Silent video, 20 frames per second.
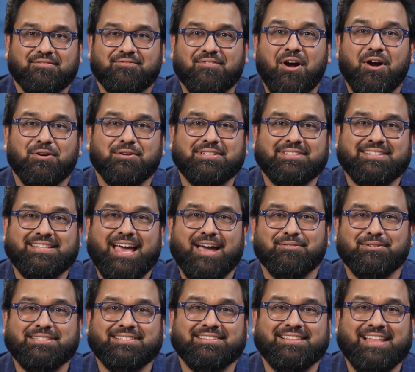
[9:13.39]
Folks, that
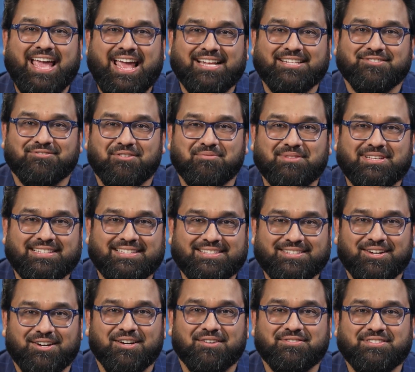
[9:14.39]
was Lance from the
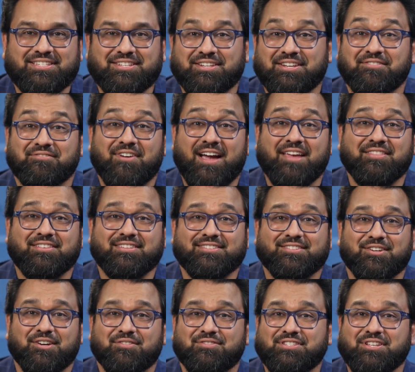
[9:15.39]
Serfs. You can find the
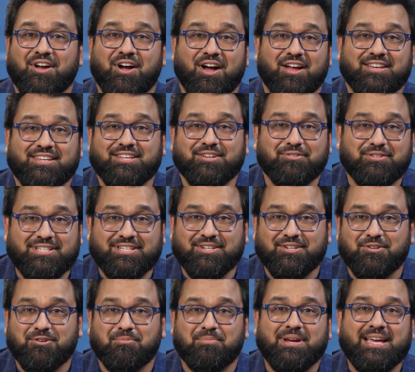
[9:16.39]
Serfs on
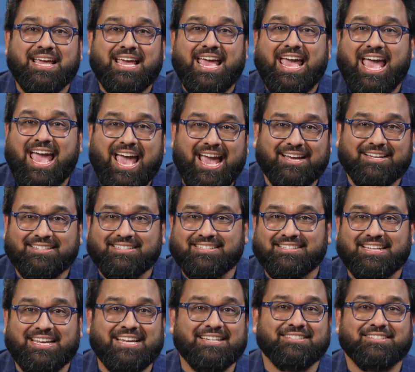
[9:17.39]
YouTube,
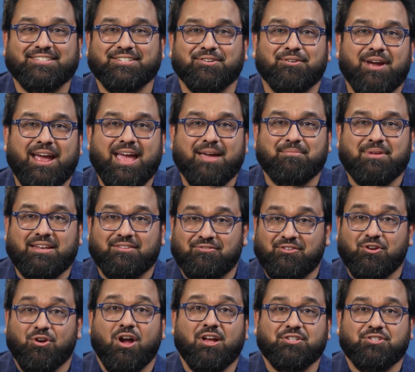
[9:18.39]
X, Instagram, and if
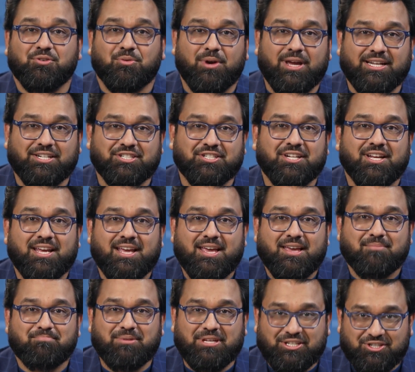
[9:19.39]
you're on Twitch,
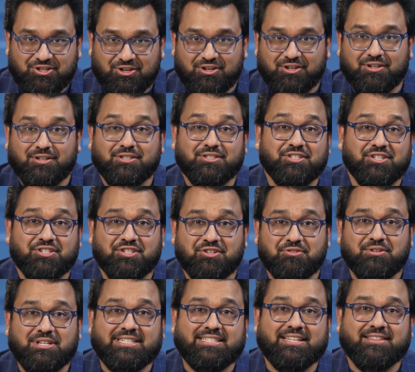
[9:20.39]
be sure to
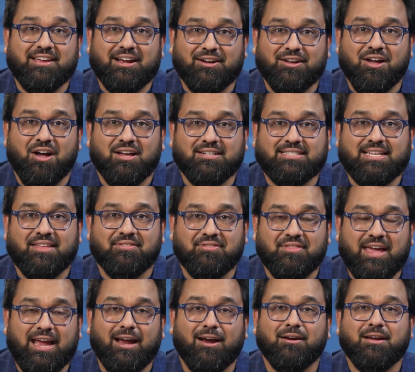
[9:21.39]
tune into their content
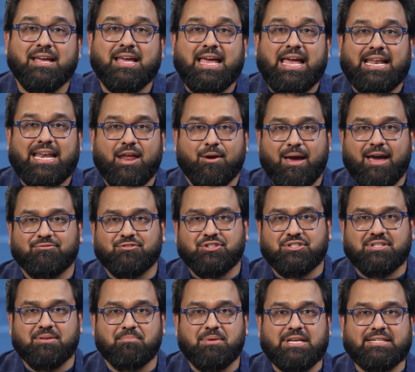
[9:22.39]
there. Now, after
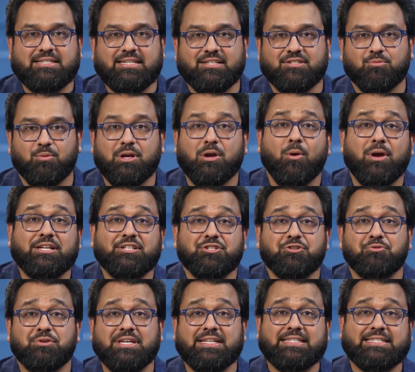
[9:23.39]
some business, we're going
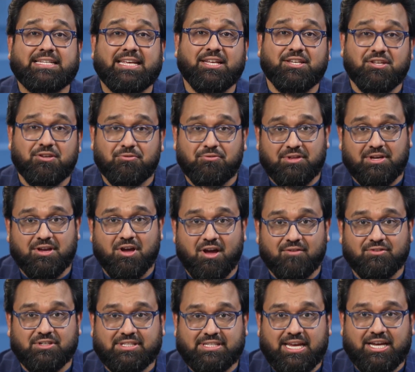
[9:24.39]
to continue the
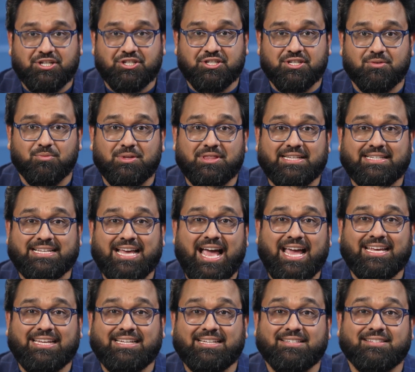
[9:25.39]
conversation with the
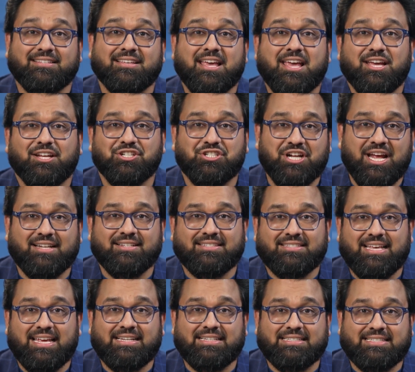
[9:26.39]
Thais, Jen
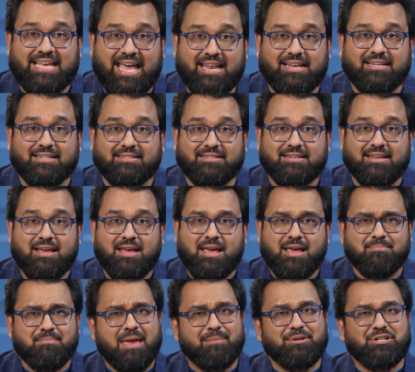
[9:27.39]
St. Dennis.
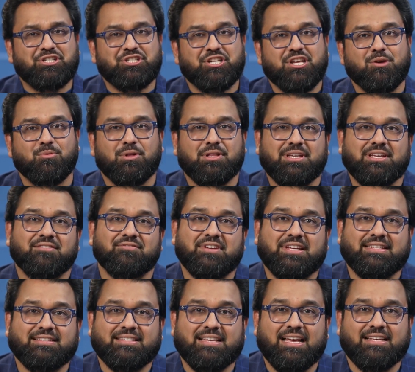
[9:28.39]
Maybe she will
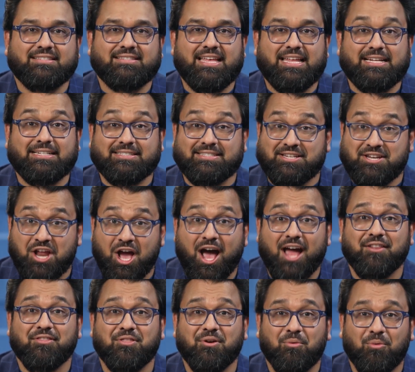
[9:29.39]
convince us that it's
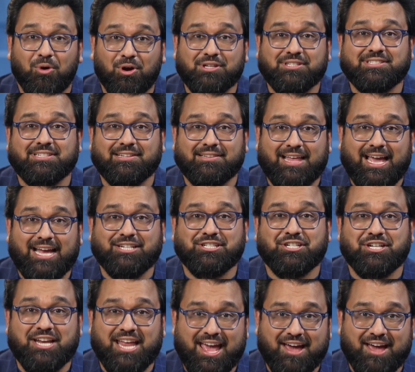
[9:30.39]
not the worst election